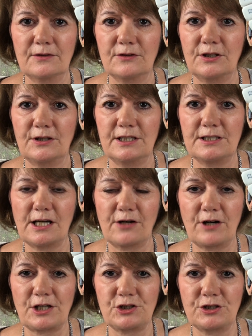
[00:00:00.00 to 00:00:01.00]
that the
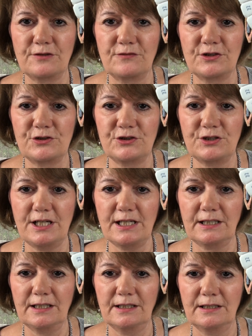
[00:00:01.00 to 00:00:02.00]
direction of the
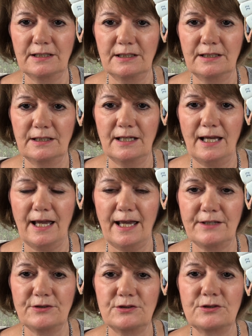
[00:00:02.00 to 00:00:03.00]
stick
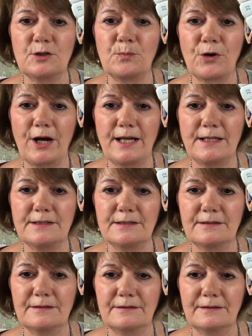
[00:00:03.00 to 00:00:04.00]
and the braid
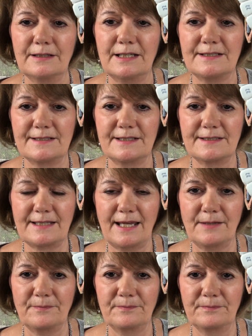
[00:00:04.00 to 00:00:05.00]
is the same.